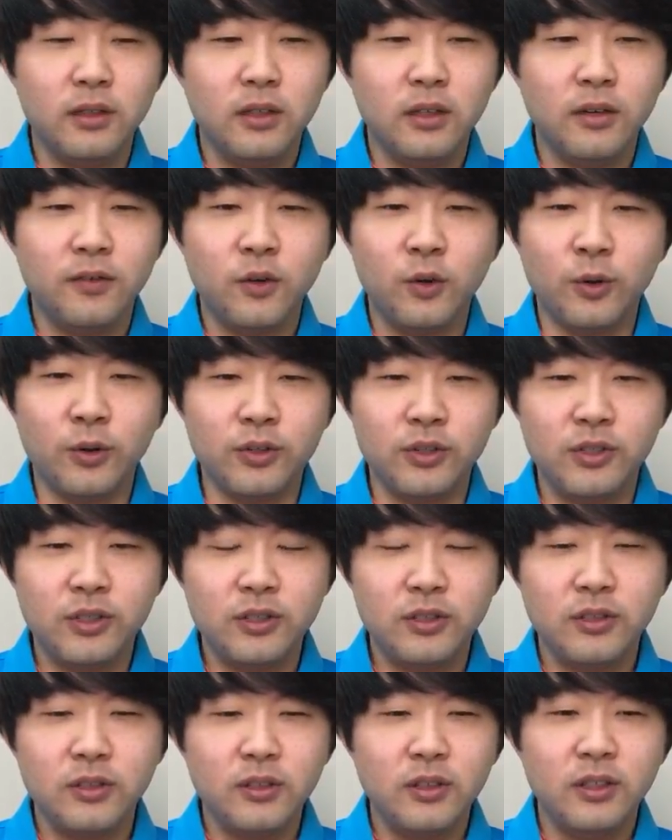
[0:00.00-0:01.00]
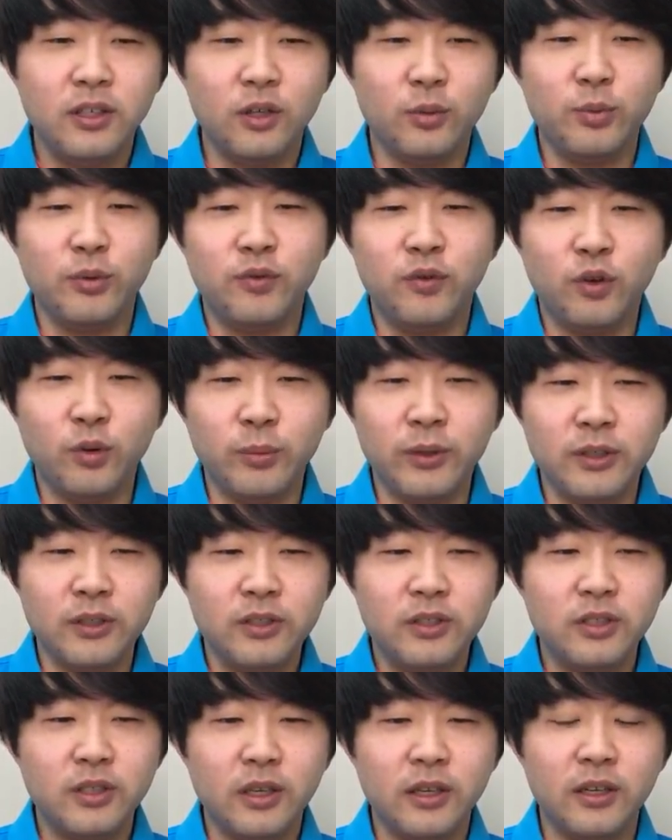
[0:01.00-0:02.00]
of course, your
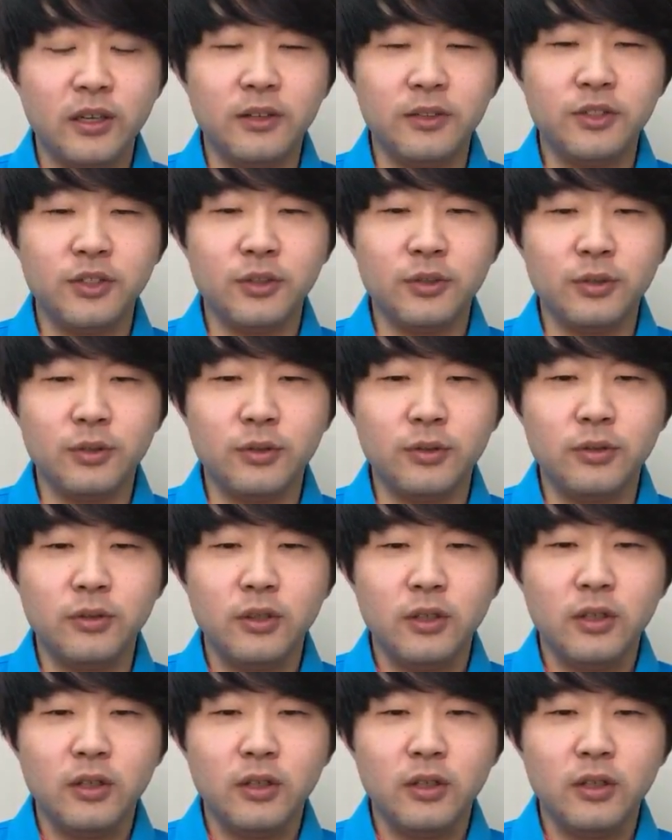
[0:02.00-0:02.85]
performance, and also